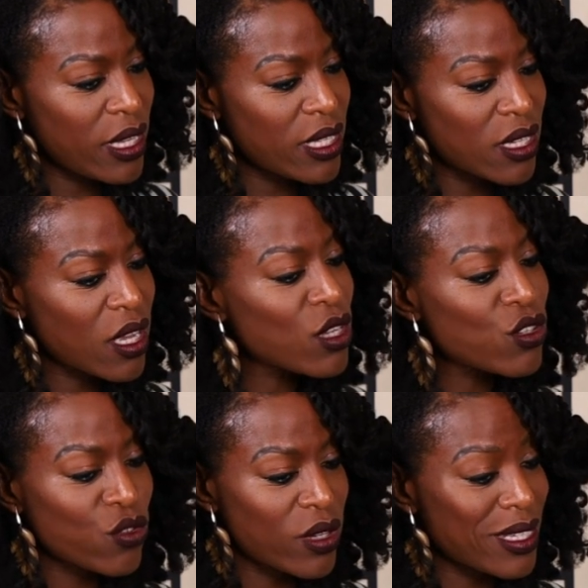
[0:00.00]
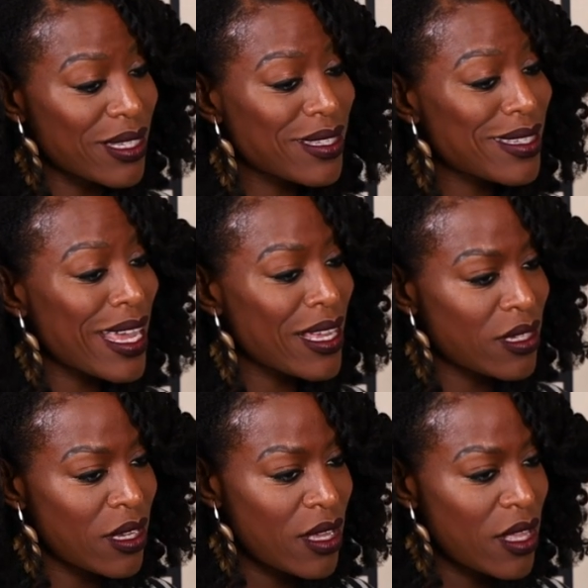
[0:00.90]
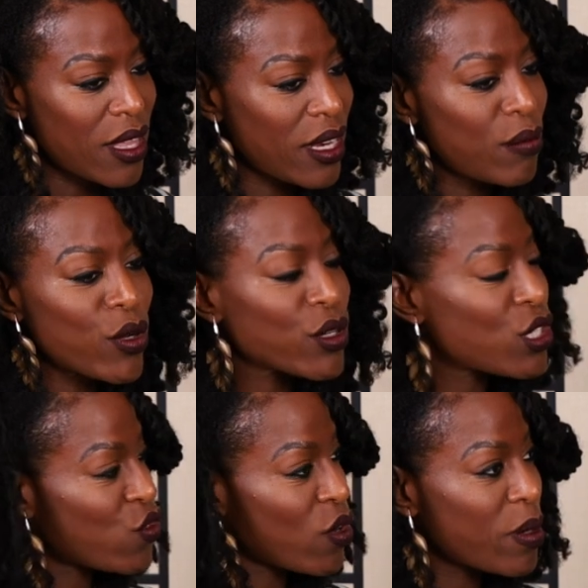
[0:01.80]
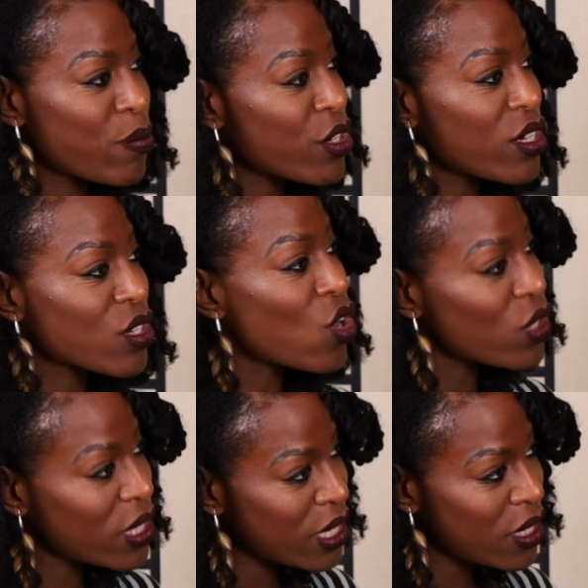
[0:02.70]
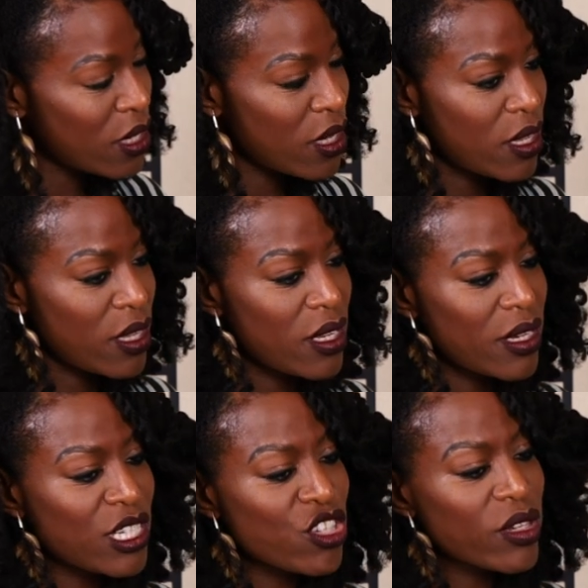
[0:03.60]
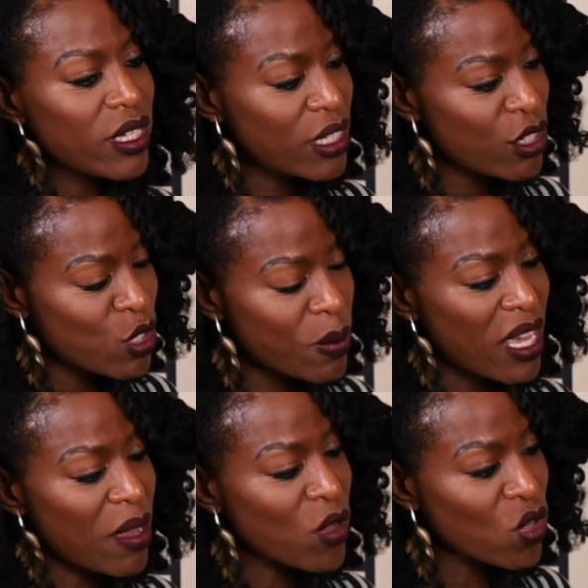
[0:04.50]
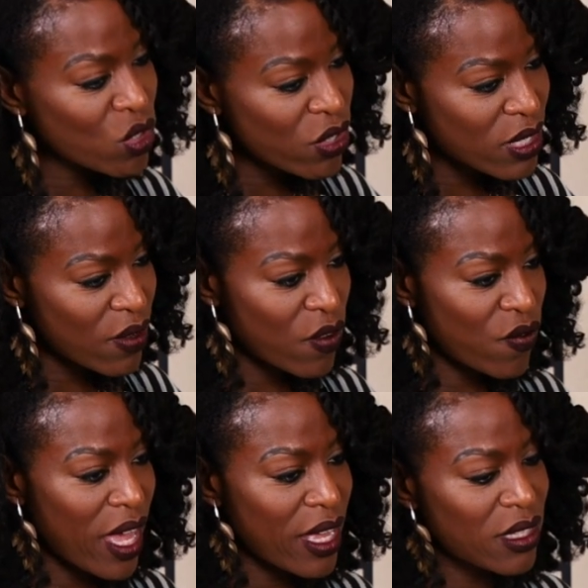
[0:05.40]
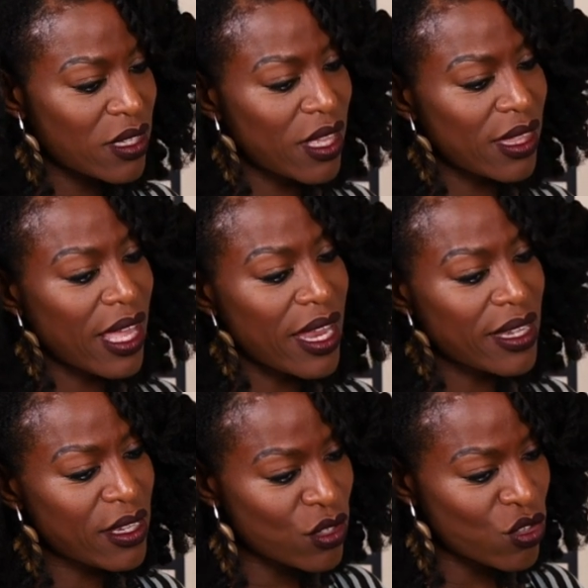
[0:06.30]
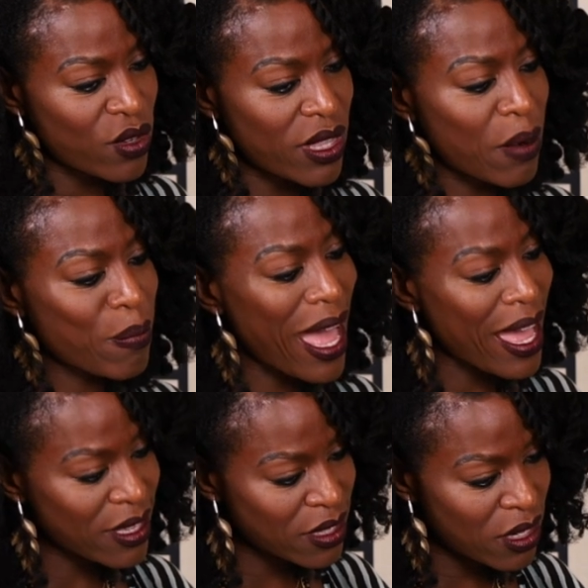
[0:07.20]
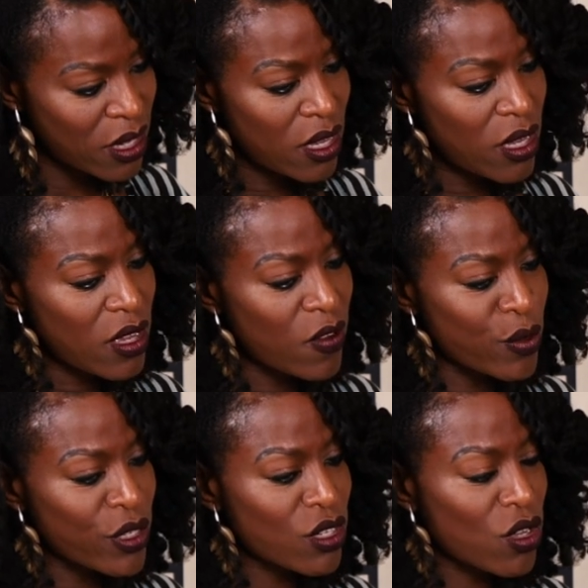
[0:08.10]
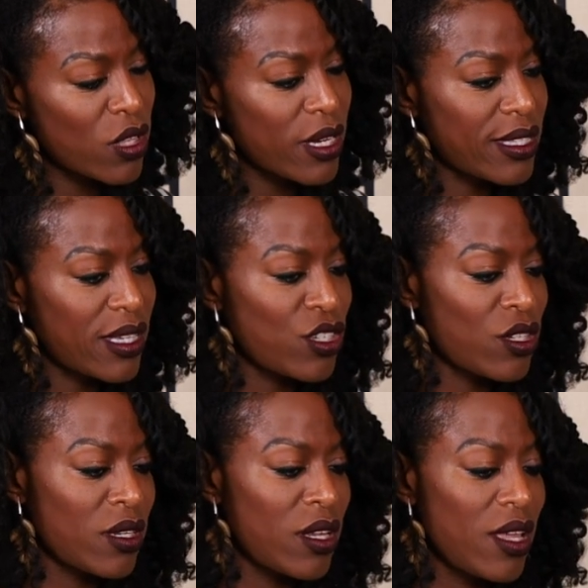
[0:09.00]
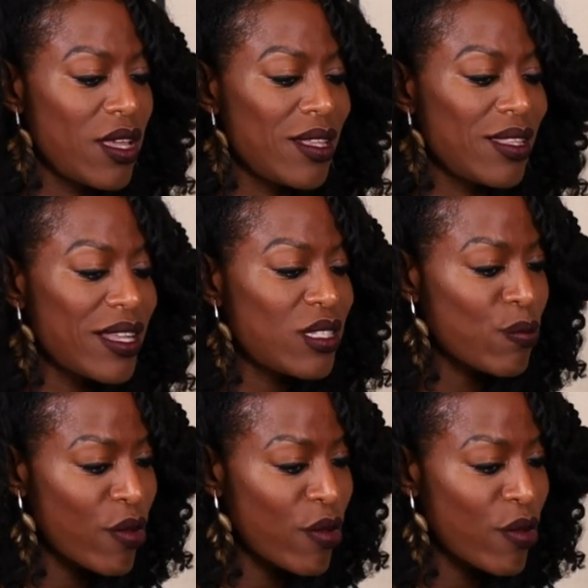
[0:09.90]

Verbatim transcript: is a country, is a state that emerged from a British colony. Nigerian leaders became conscious of the fact that that history, that past of British colonization, led to